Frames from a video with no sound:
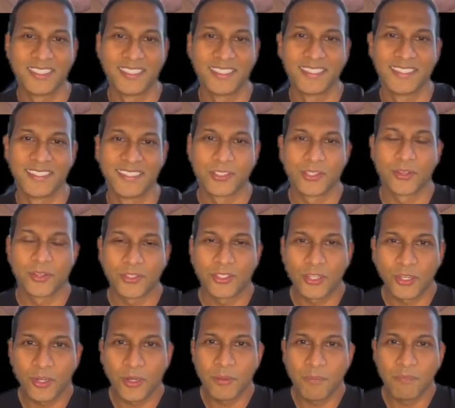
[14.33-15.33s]
So the
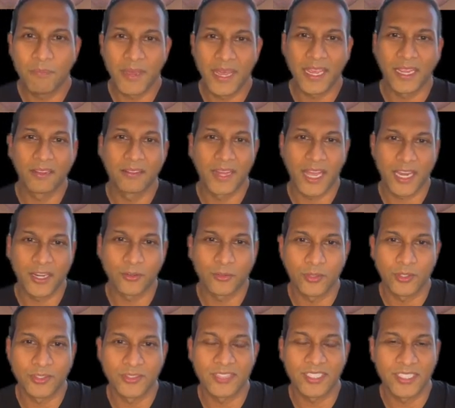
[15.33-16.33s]
term peg
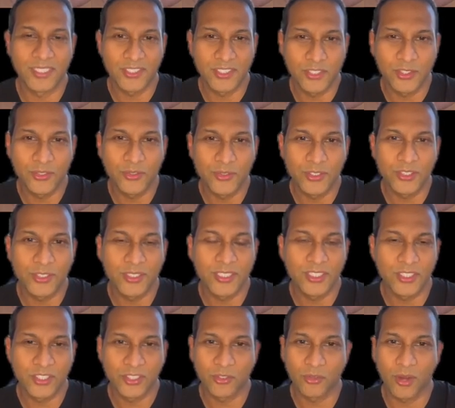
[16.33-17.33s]
laterals is used to
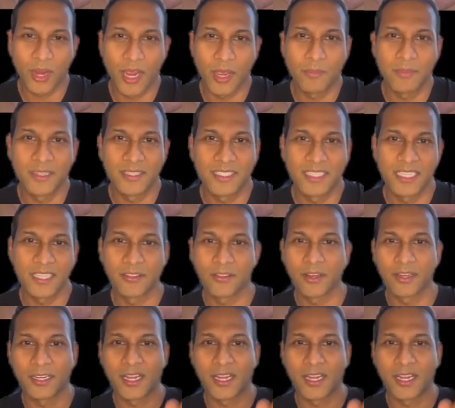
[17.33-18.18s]
describe the teeth on